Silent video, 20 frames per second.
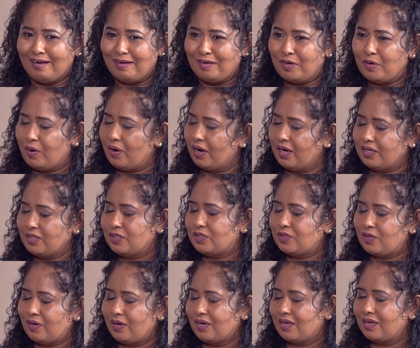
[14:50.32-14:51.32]
you're
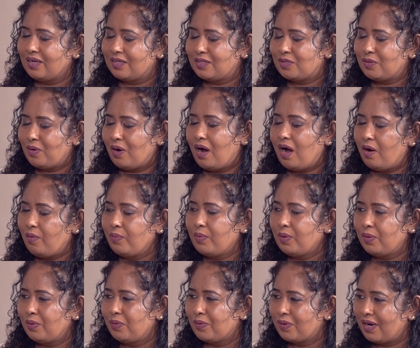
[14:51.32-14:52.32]
enjoying it. So how
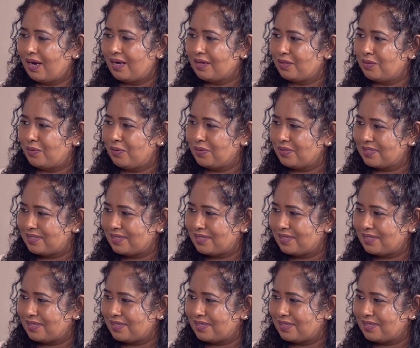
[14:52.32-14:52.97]
will you look at those